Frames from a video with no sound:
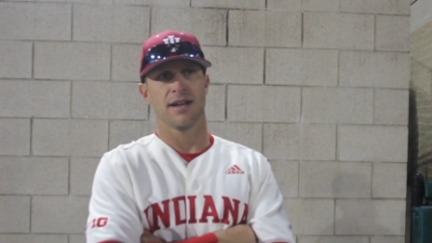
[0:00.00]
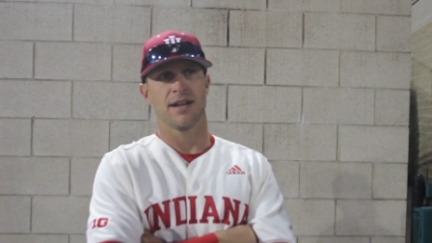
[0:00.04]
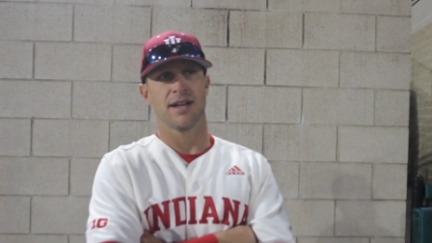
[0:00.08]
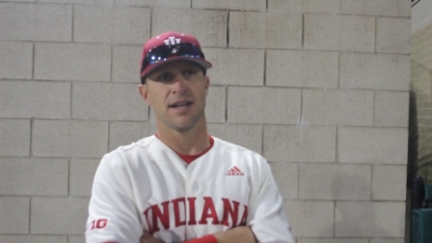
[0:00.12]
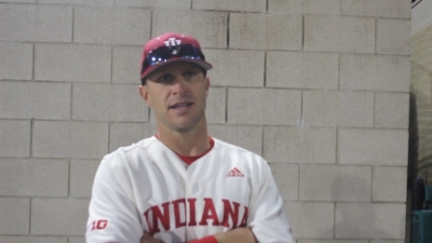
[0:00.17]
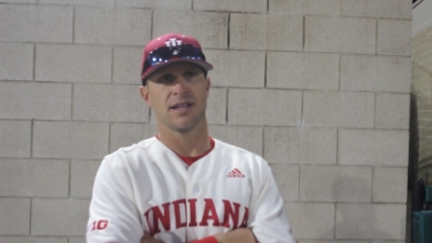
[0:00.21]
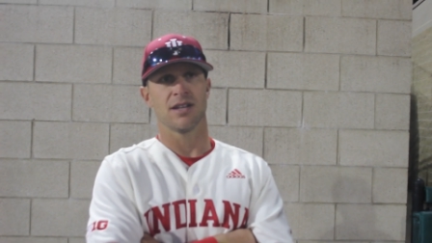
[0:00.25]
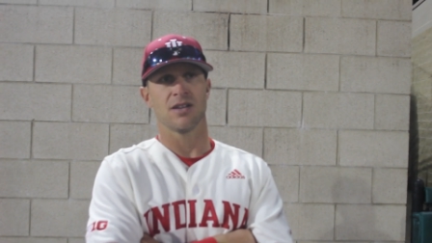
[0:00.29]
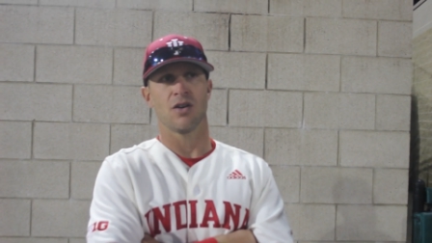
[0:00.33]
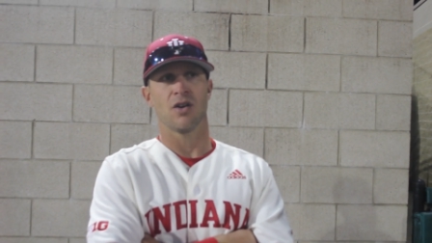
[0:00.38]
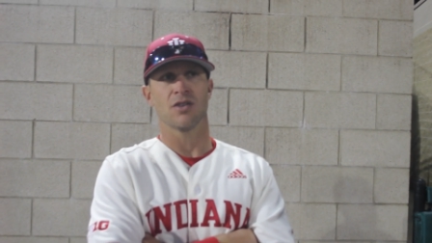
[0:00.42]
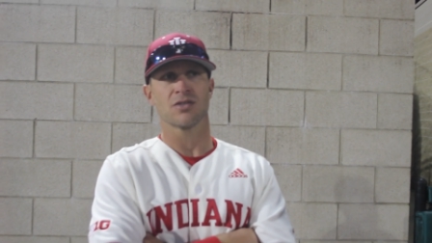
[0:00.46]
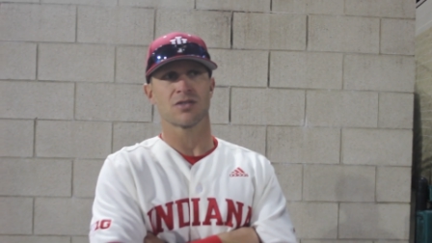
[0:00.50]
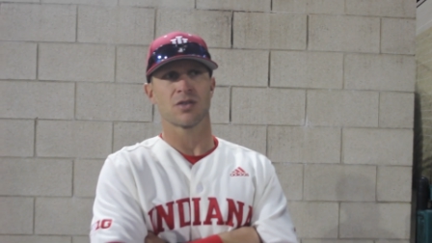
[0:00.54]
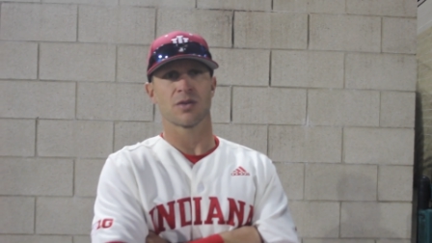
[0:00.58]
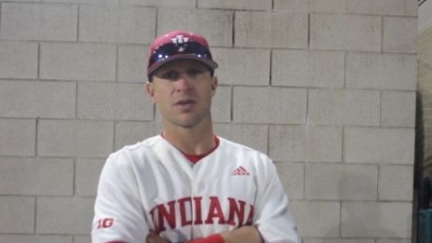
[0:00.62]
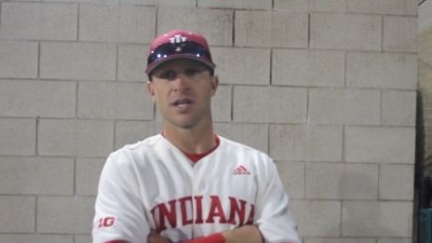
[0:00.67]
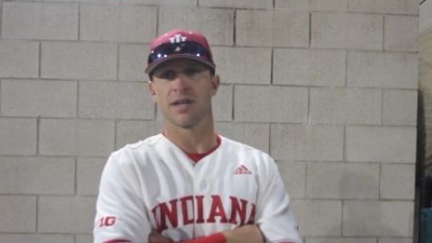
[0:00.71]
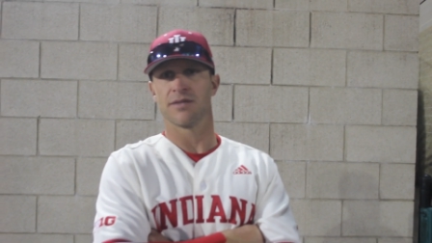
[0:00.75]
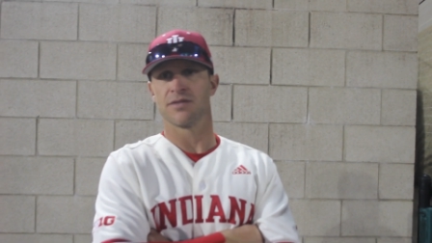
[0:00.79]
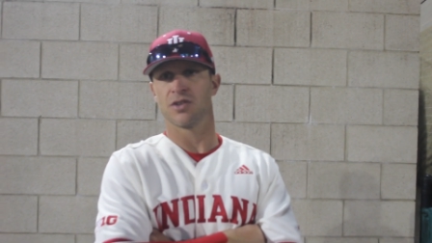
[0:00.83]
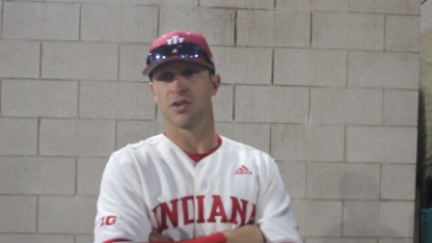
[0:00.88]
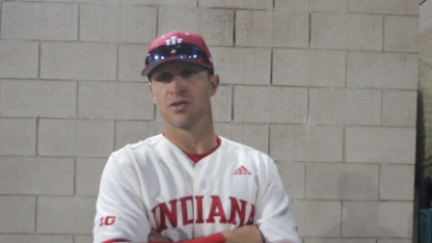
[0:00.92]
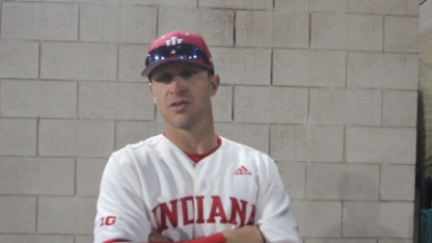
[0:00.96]
And it also
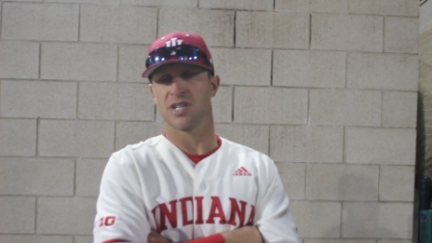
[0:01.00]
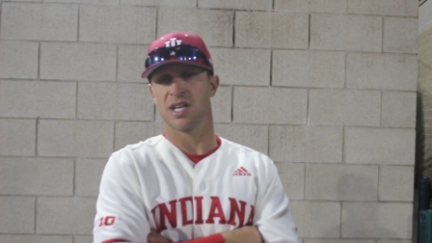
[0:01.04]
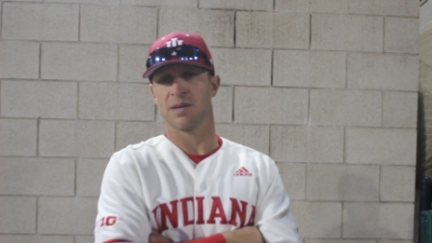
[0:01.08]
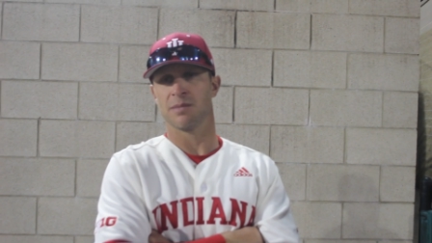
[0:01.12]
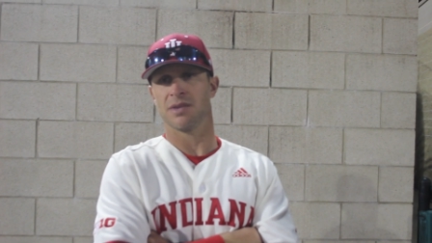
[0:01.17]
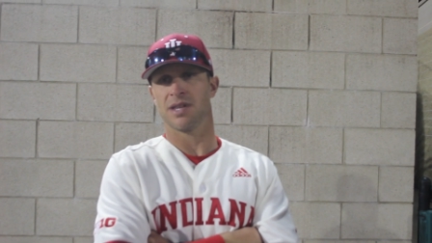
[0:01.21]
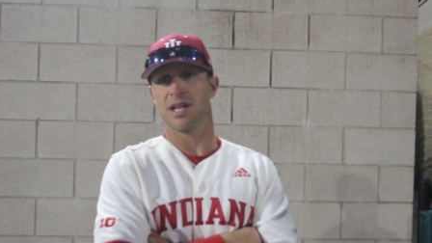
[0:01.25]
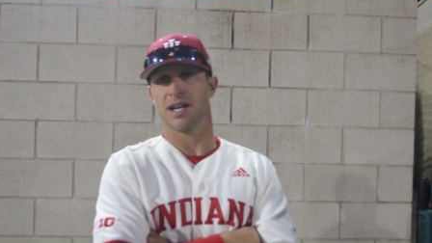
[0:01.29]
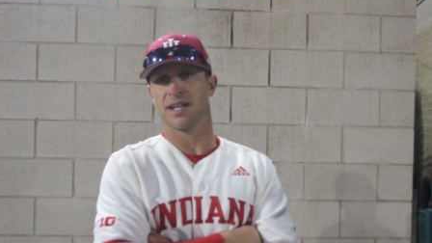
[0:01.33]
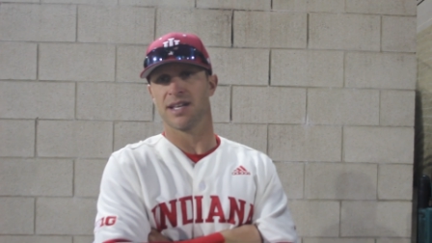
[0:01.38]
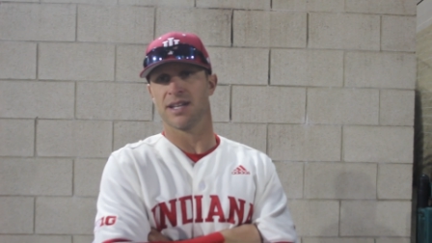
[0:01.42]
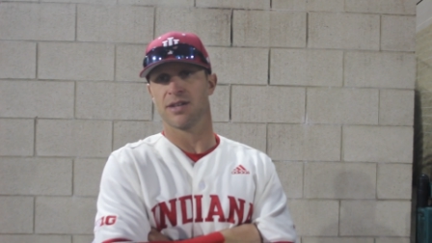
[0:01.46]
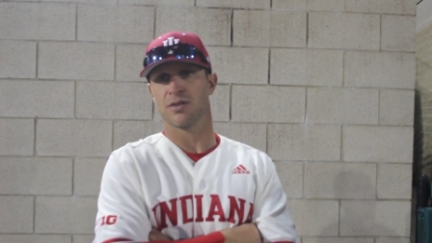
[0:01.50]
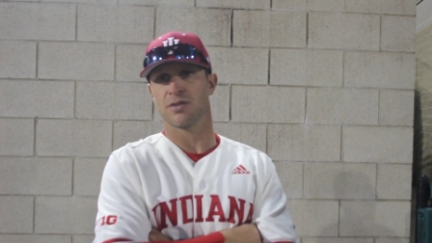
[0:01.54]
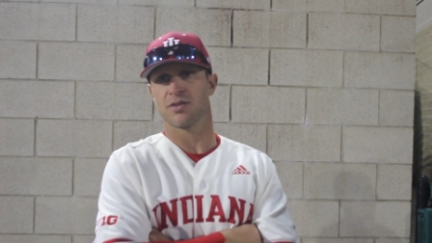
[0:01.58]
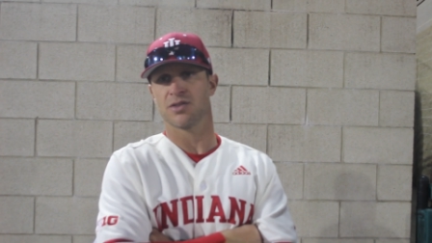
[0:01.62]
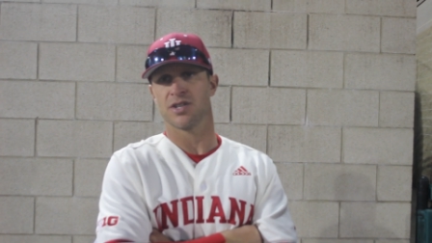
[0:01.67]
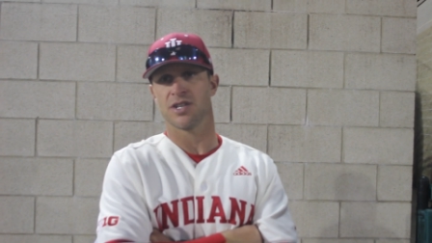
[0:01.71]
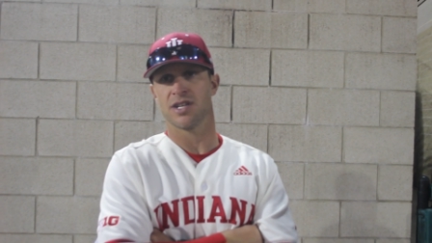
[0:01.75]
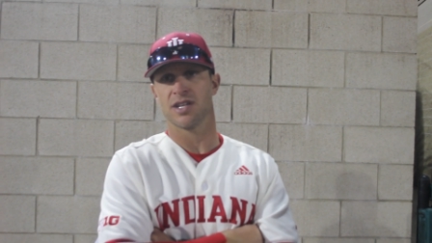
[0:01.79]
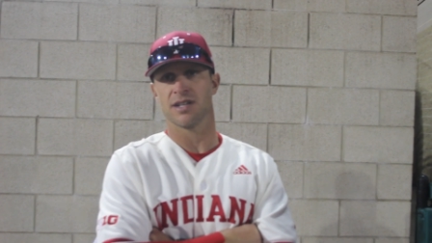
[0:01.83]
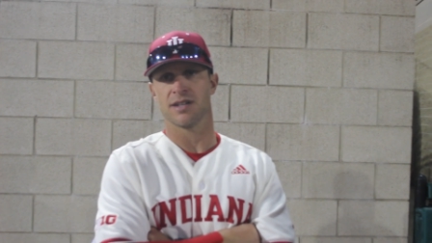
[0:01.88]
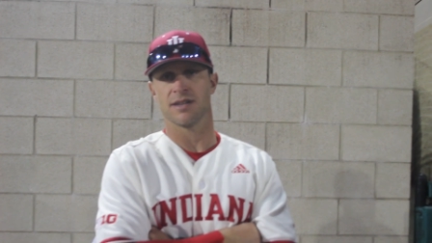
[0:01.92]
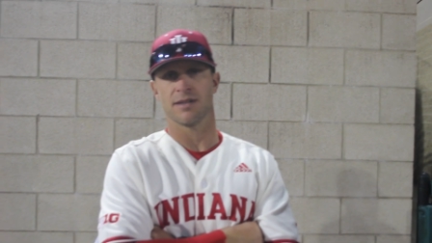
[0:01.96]
gives your team a lot of
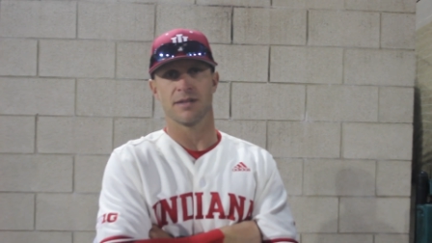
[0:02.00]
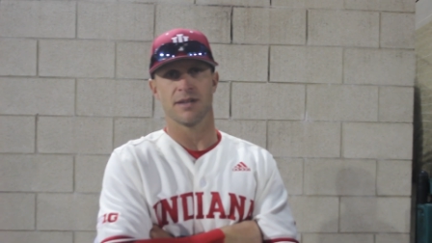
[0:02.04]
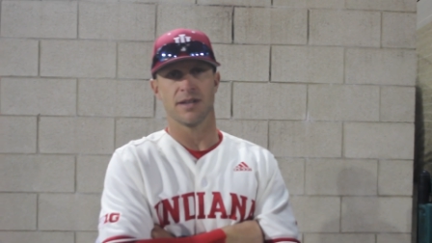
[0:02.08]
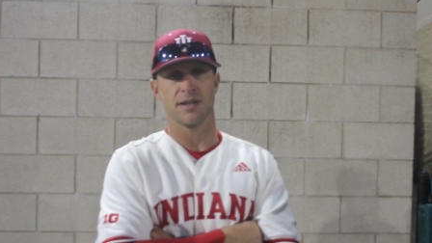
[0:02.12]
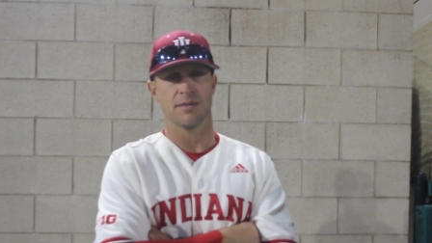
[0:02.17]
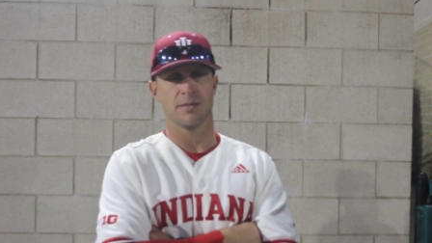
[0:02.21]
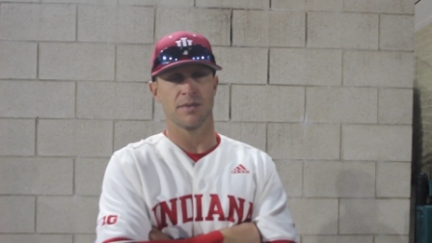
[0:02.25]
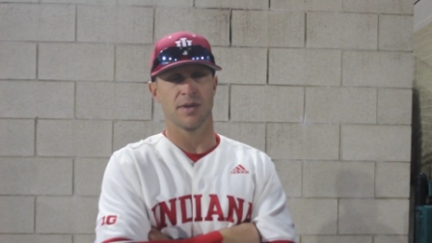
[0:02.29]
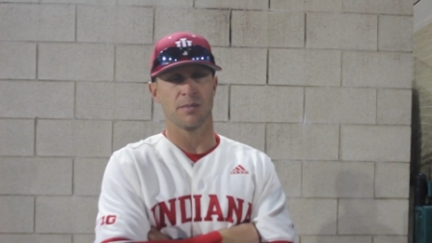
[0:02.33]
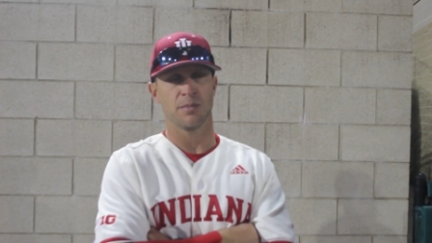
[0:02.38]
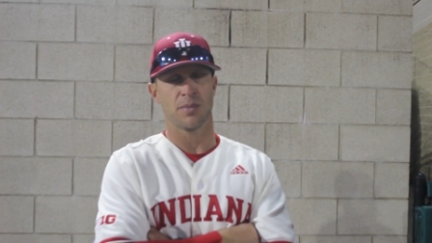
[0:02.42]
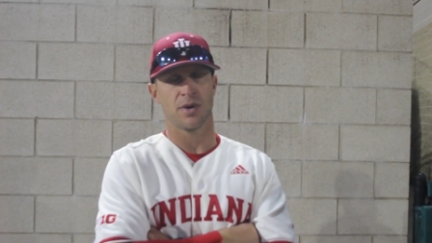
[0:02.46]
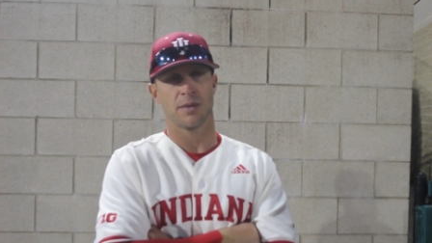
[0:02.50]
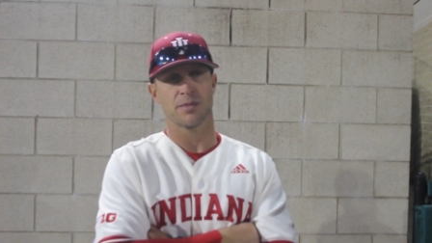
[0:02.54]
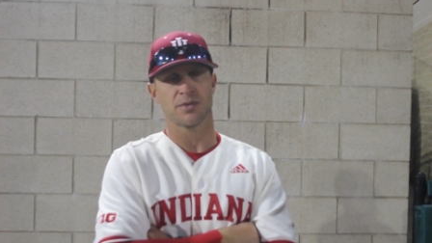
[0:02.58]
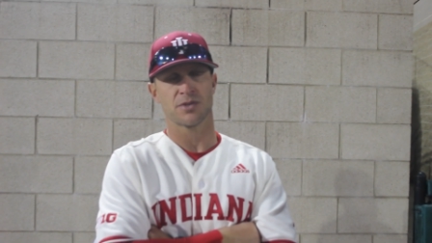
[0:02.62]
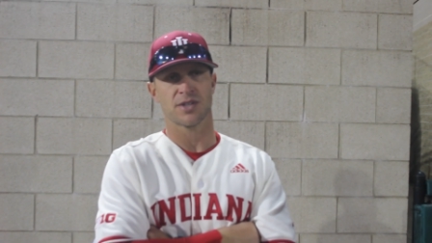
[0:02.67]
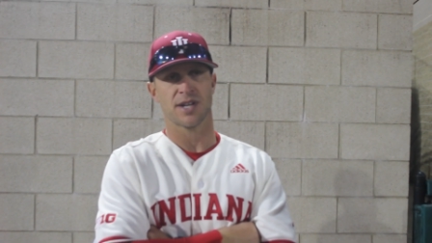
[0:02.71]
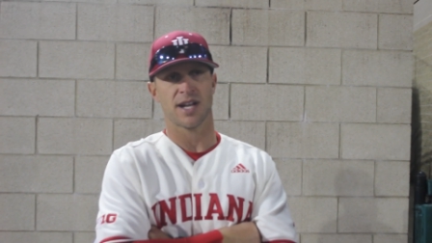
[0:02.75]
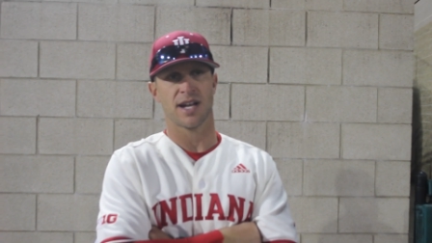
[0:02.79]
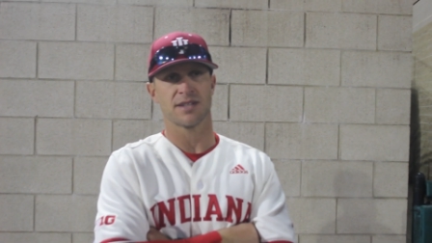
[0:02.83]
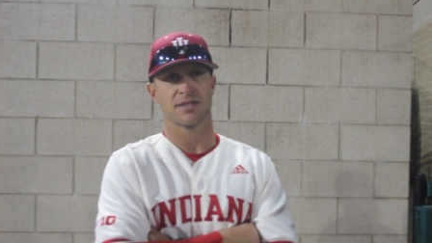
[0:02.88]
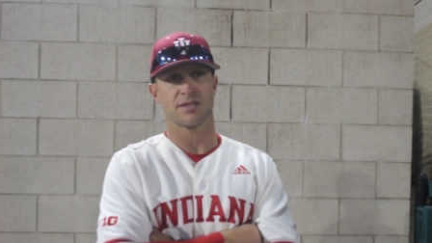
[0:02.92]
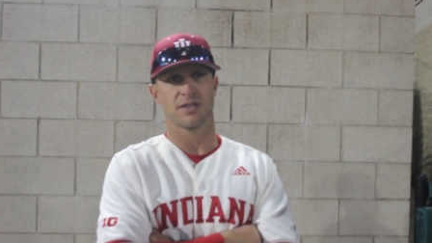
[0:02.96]
energy and pumps
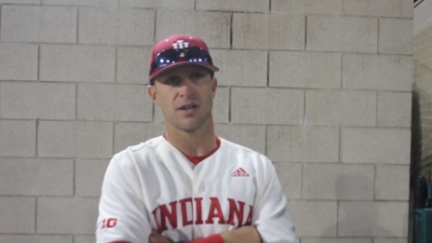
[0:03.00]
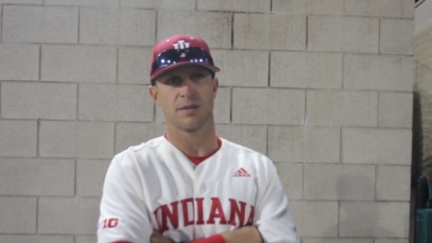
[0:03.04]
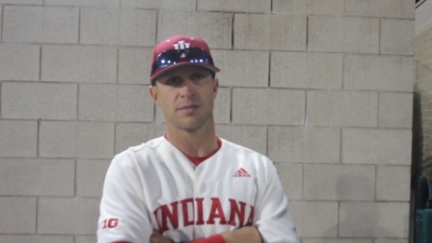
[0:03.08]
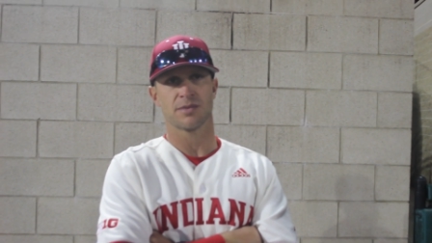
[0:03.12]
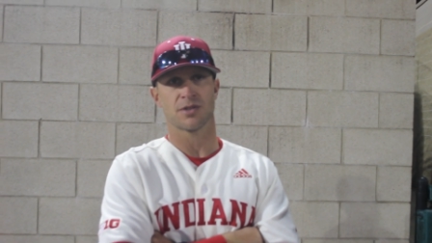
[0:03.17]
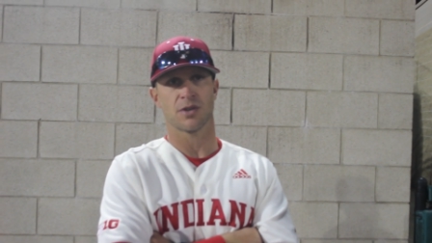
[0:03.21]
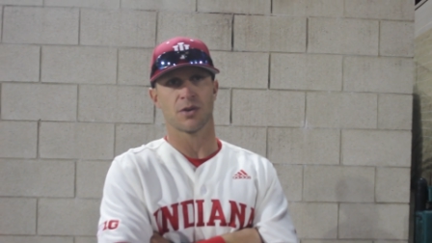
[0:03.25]
you guys up.